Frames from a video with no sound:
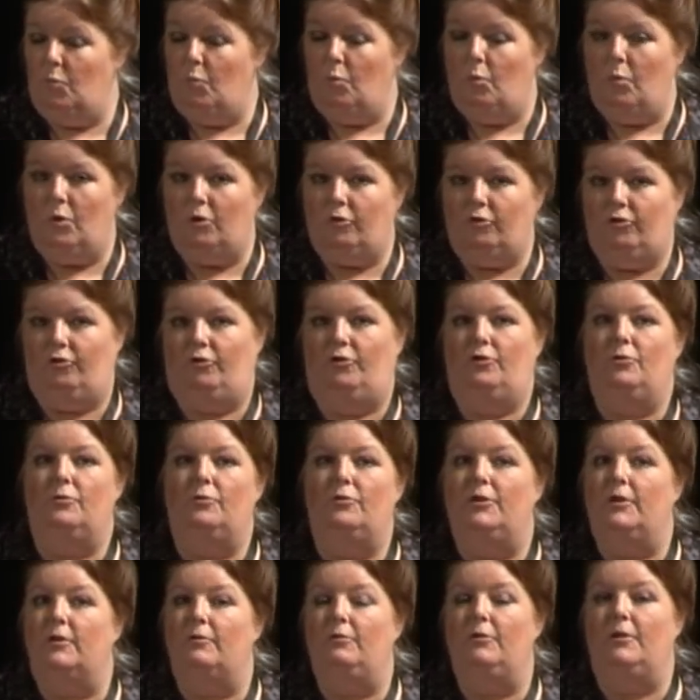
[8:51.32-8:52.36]
Wash Your
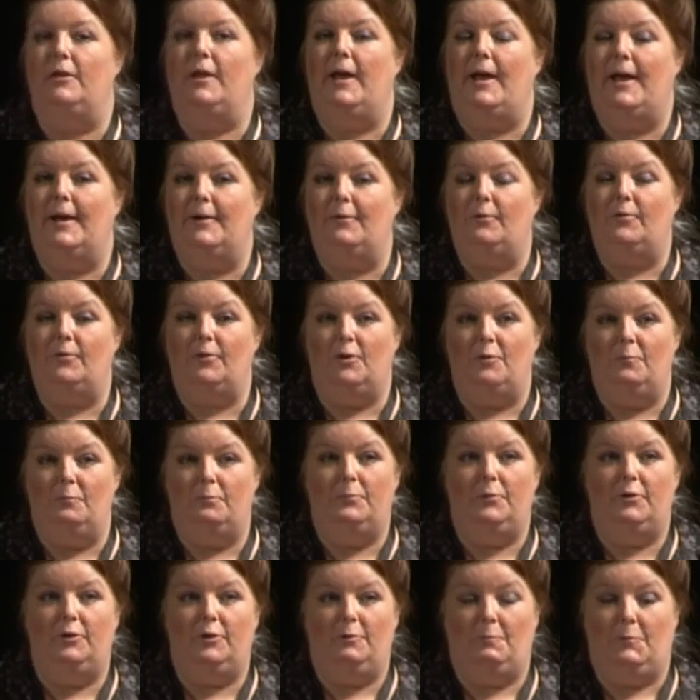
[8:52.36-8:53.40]
Dirty Hands, Don't
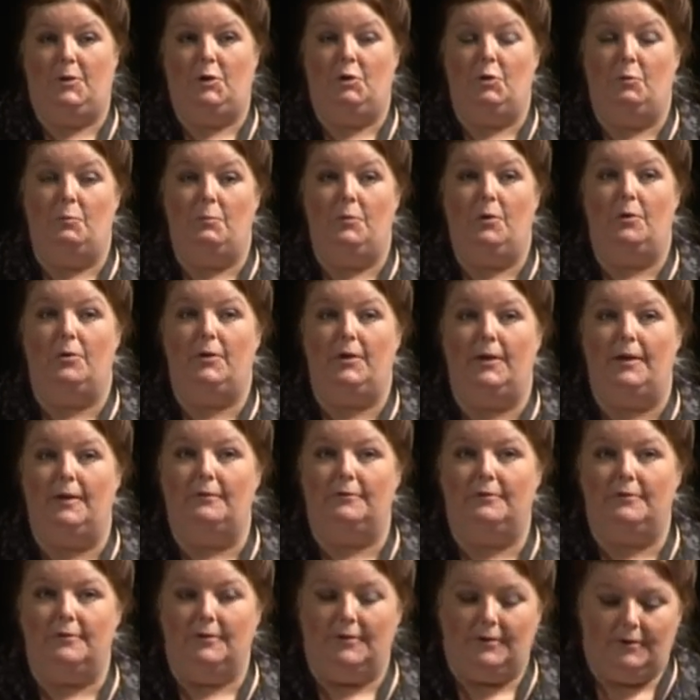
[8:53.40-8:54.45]
Put Them in Your
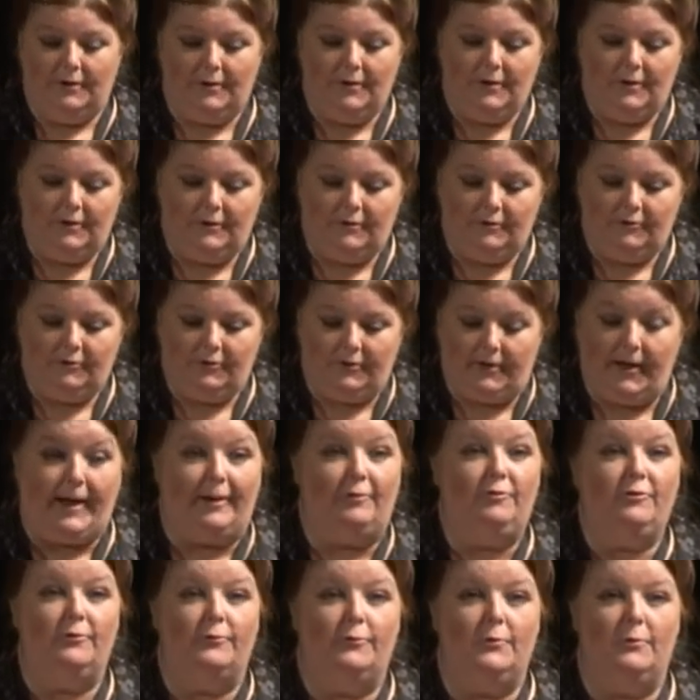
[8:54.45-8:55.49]
Pocket to
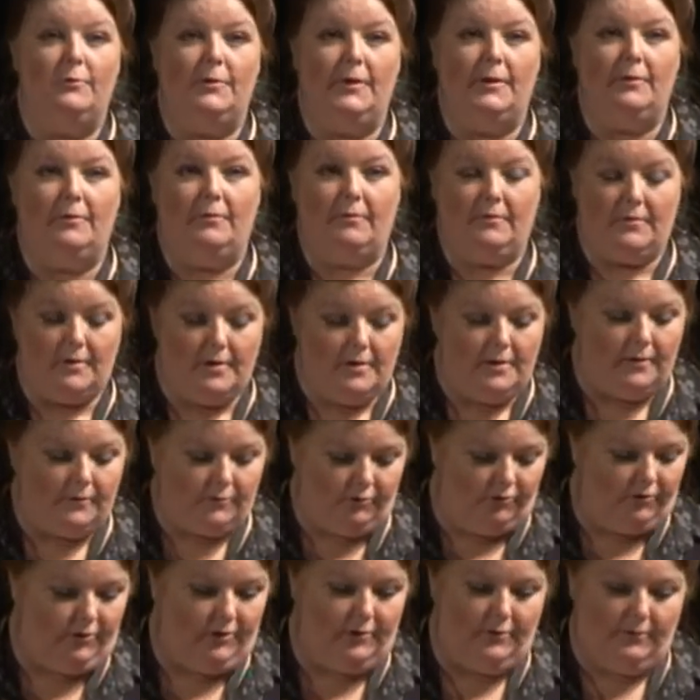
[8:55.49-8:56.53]
Catch a Falling Star
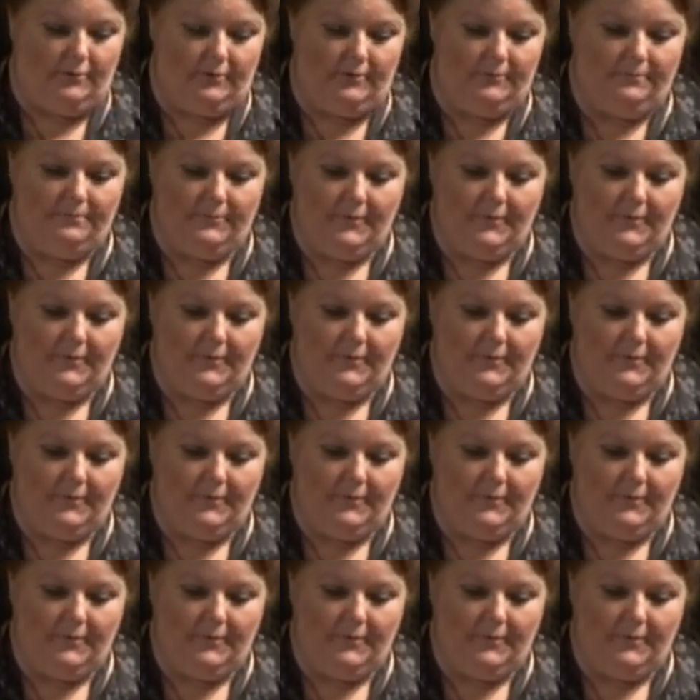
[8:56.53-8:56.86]
tune.